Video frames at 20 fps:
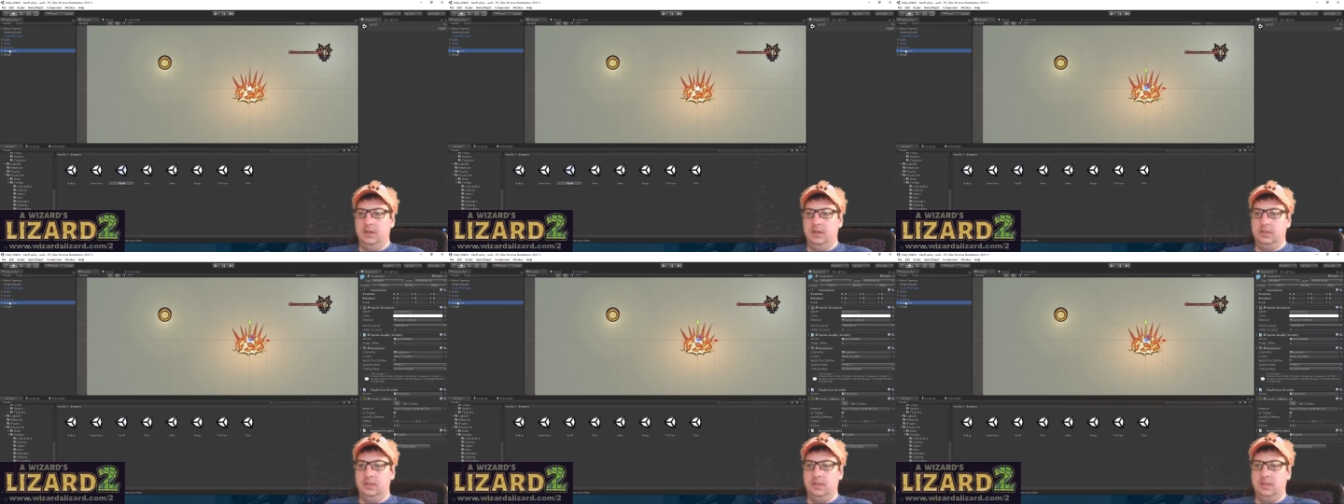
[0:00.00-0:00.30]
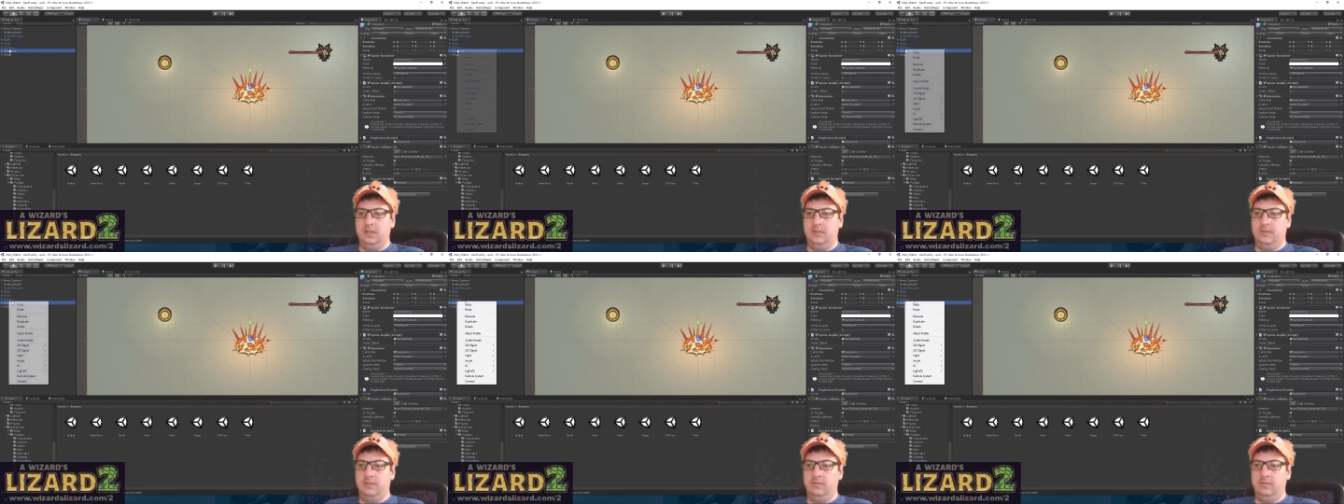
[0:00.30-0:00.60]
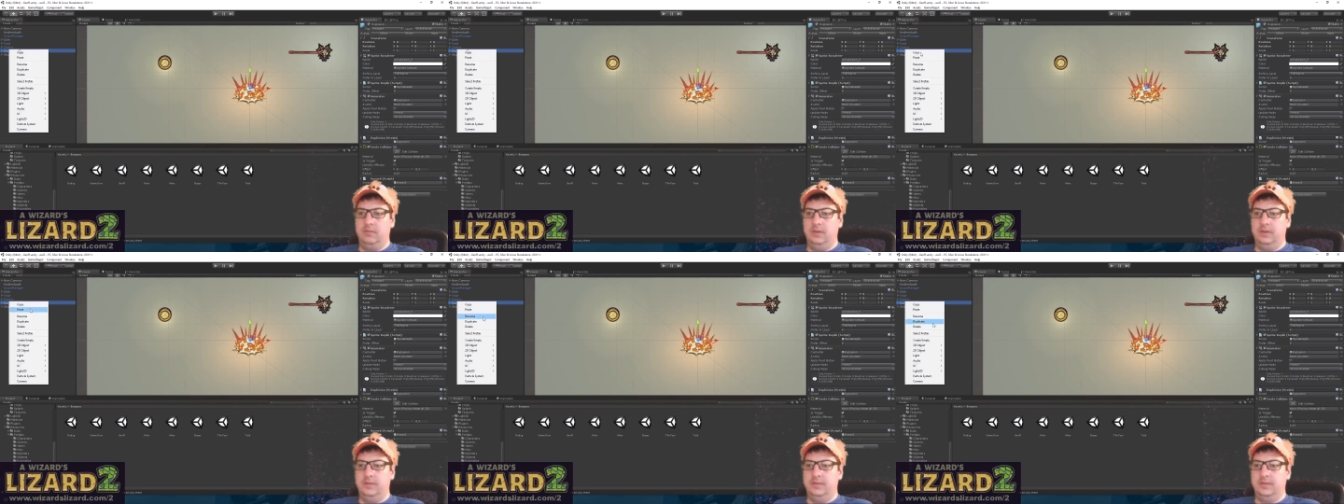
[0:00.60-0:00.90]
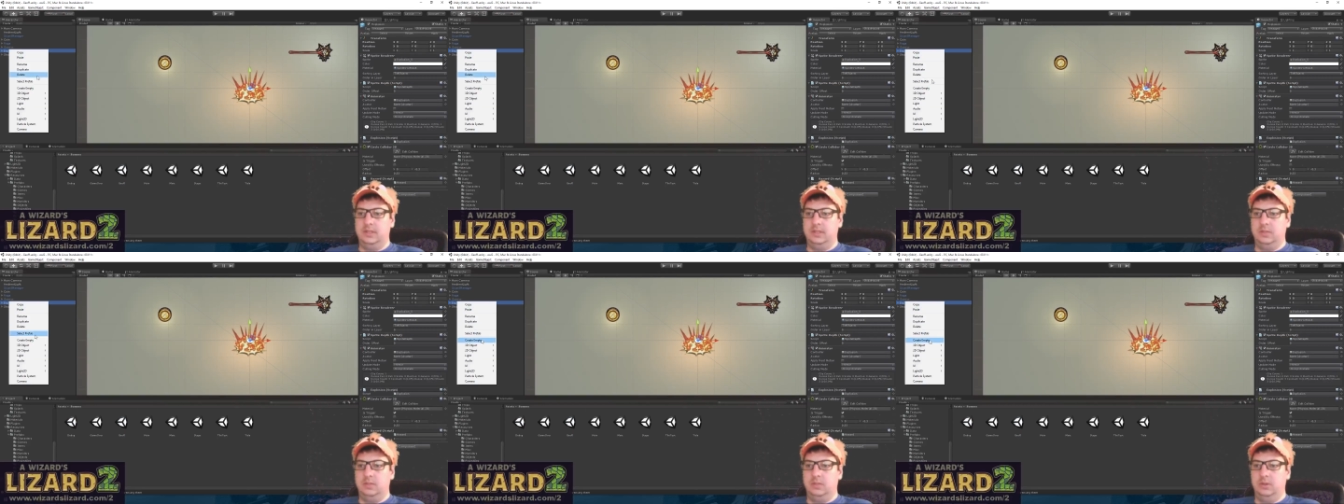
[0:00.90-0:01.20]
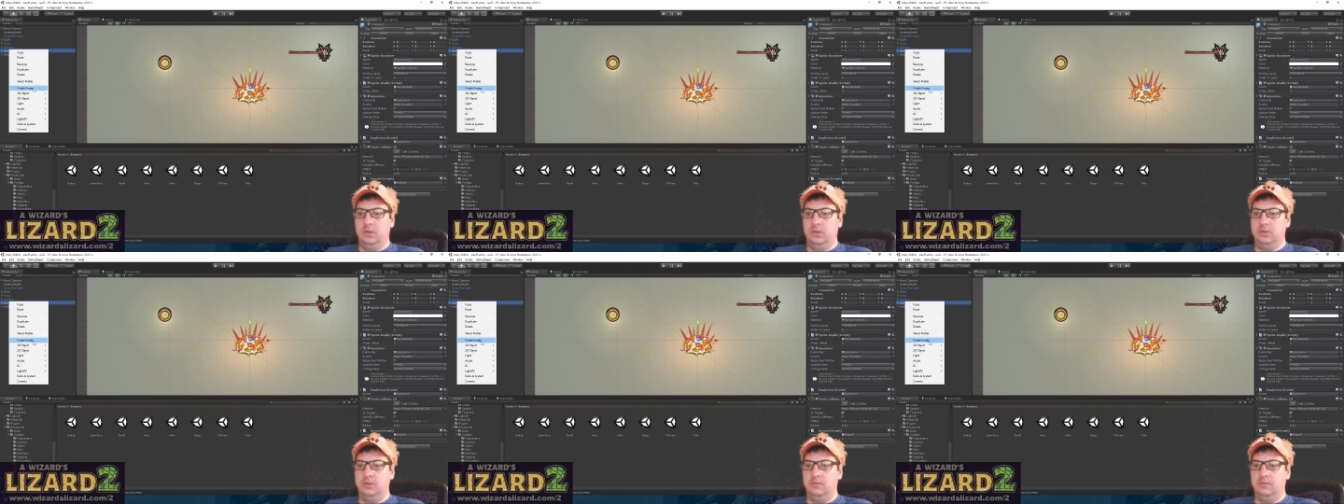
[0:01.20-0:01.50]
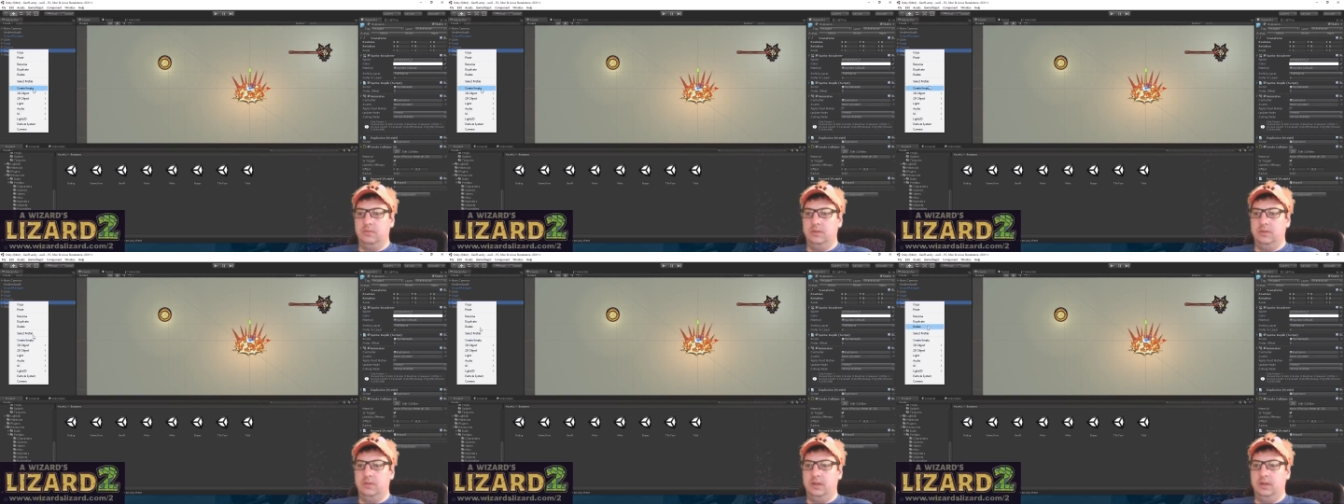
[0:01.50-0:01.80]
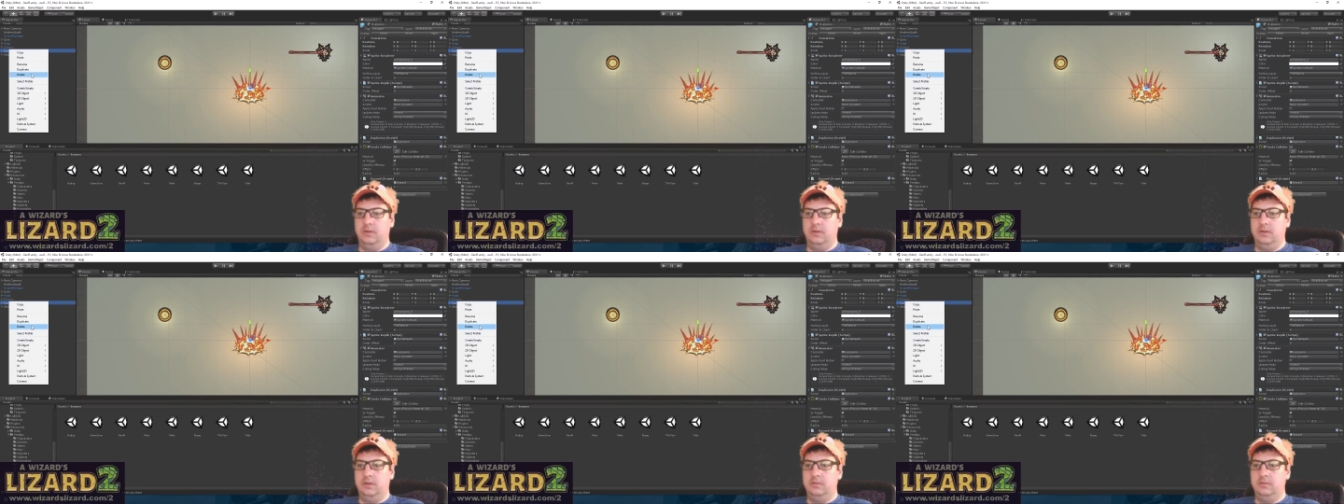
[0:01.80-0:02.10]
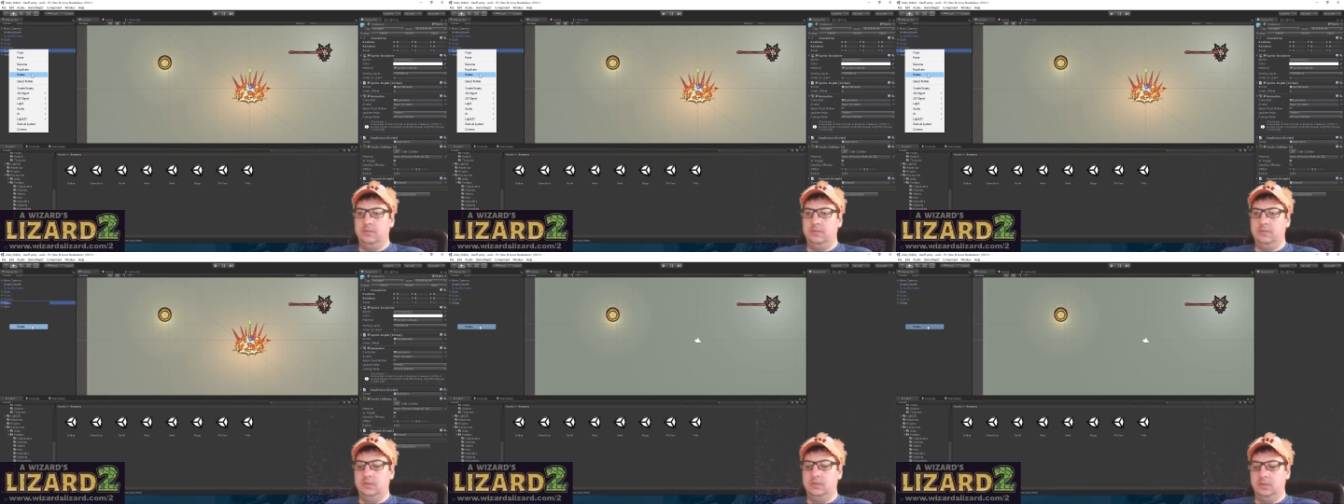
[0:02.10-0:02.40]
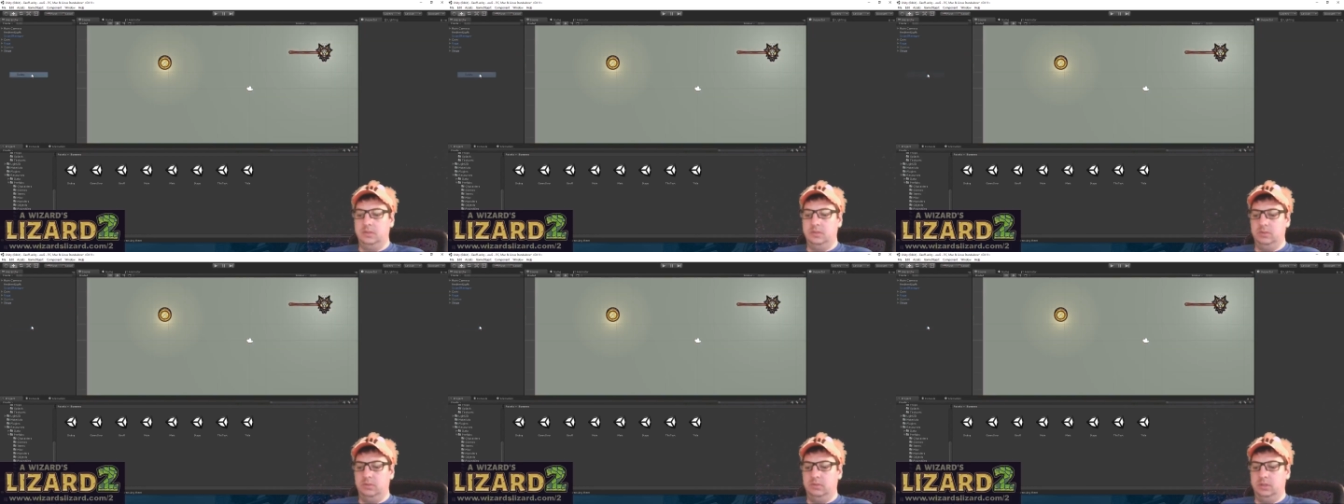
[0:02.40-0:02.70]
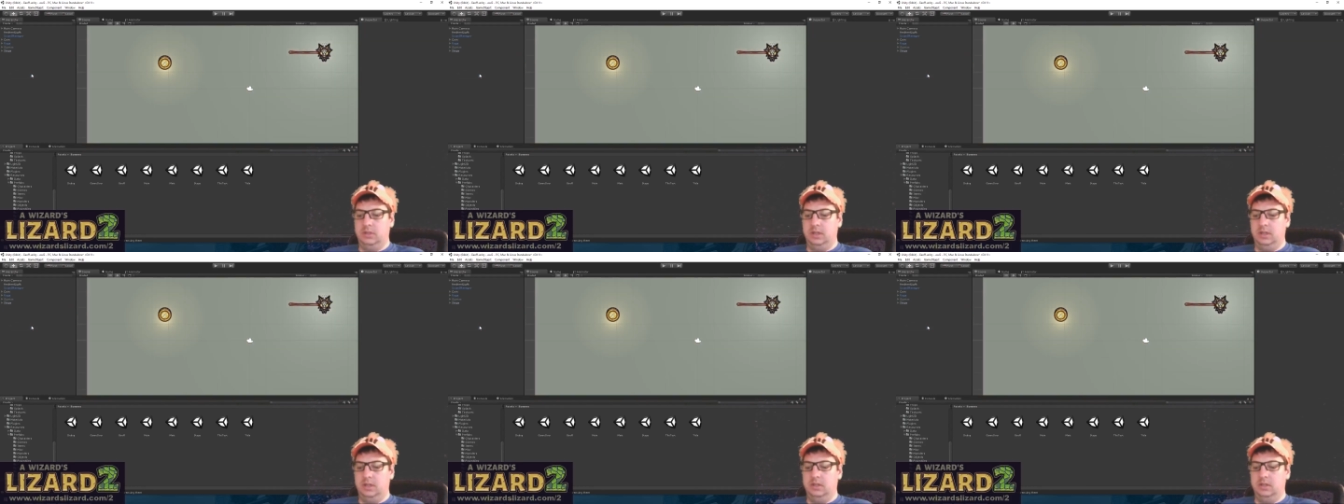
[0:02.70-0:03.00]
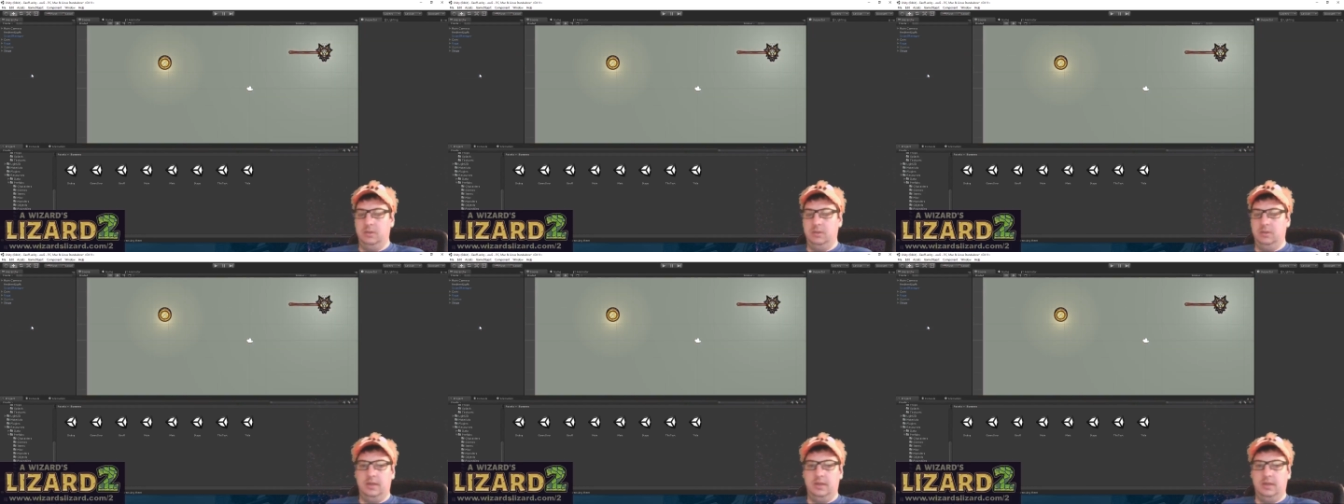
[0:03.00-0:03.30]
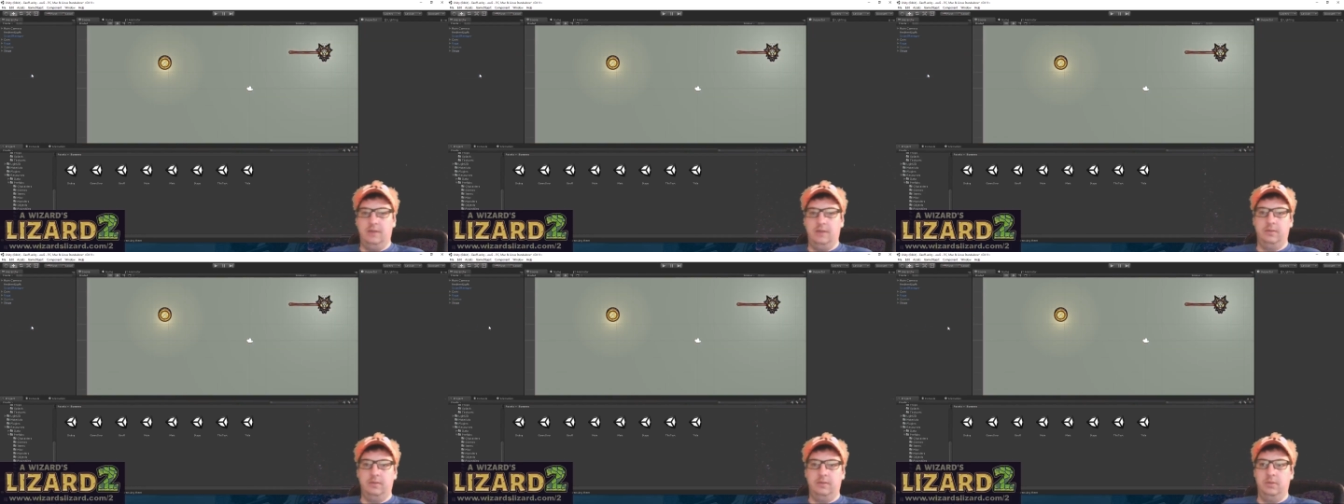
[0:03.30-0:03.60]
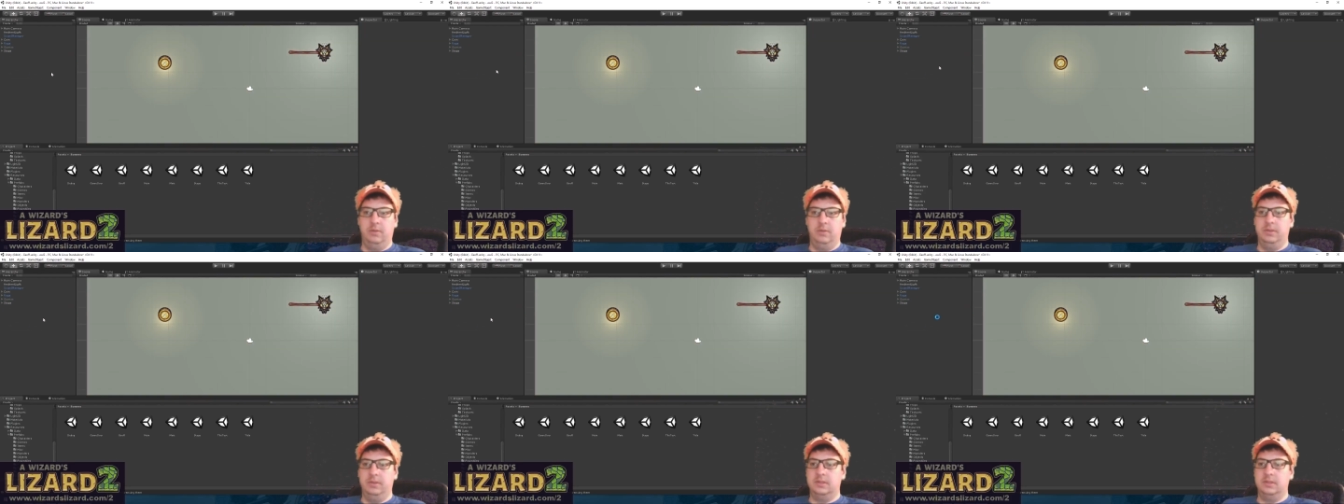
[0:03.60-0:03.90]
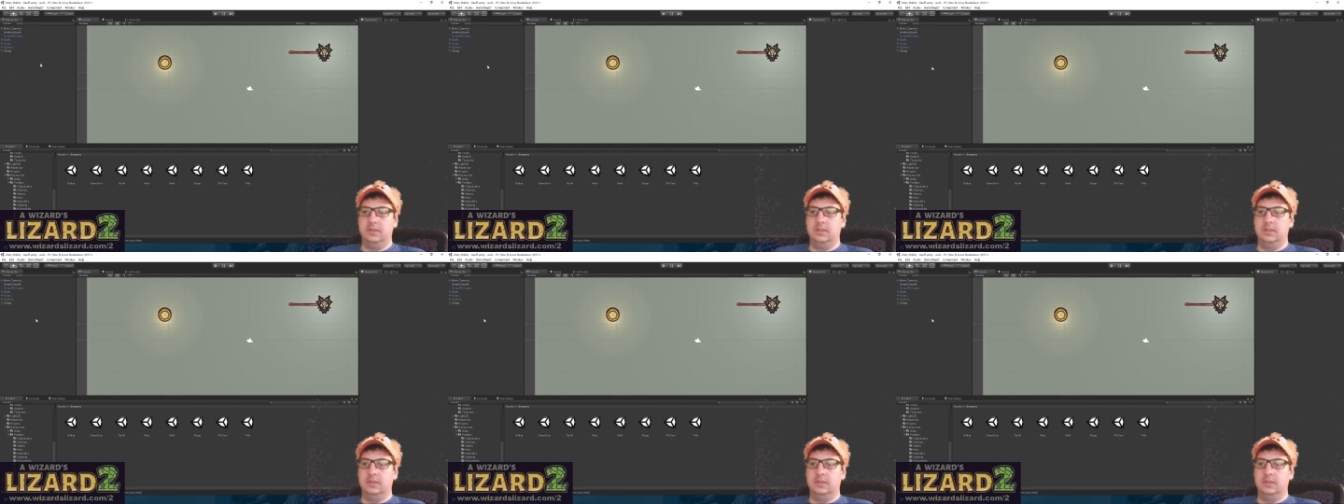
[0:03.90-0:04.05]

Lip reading: Let's get rid of this explosion for now, since we're kind of done with that for the moment.